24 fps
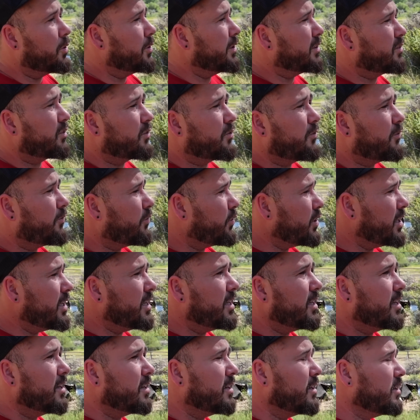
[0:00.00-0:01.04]
It's free to
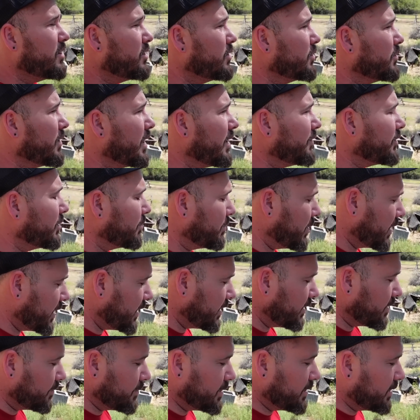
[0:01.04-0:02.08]
get in. You don't have to
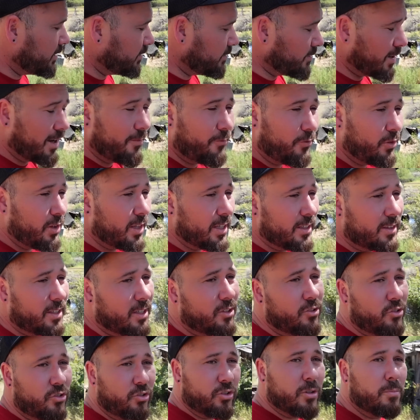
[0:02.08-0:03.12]
pay. I mean, I feel like they
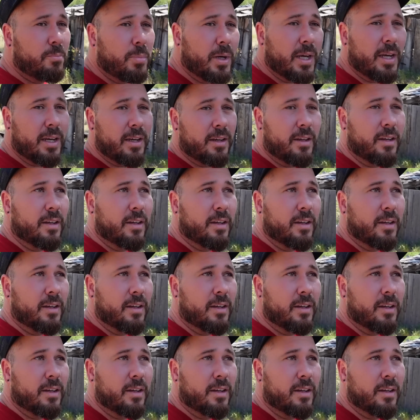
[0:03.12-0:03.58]
should pay.